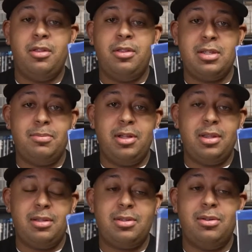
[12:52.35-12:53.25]
this
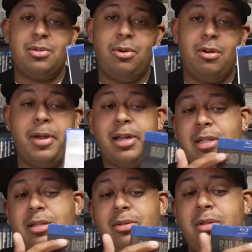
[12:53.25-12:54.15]
month. So it's a Horror Pack
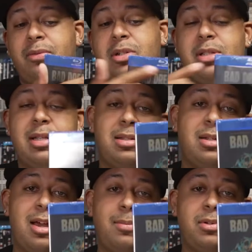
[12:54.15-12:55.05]
exclusive, which it says in the
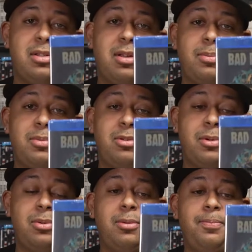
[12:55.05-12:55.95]
top, which is like super
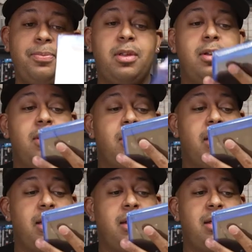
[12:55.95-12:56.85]
cool.
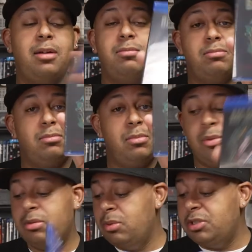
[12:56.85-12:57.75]
And yeah,
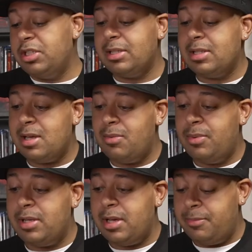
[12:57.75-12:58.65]
we'll check this out
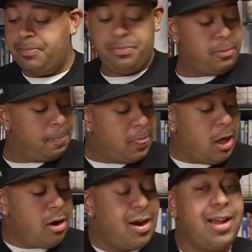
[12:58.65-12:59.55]
one day.
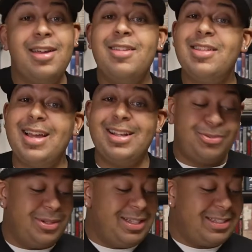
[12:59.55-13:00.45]
All right, the last
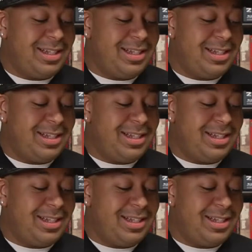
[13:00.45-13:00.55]
release